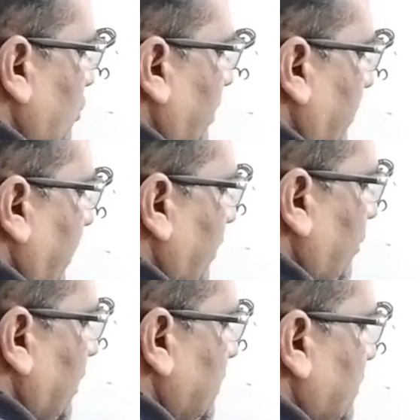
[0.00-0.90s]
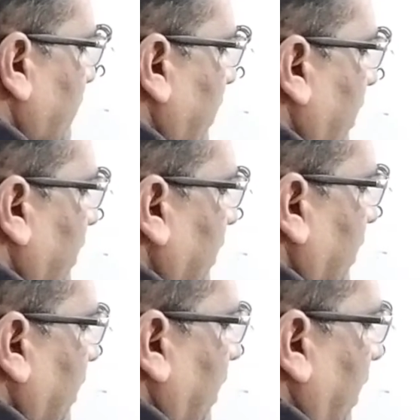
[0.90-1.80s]
to perpendicular square
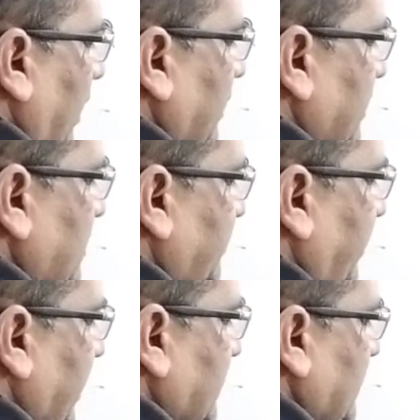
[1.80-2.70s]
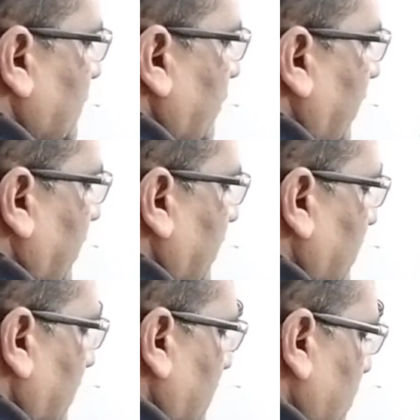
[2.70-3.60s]
and it is base square.
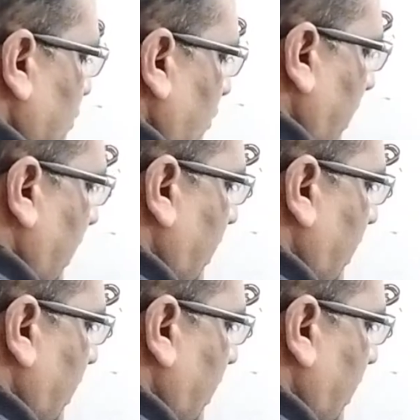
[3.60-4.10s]
So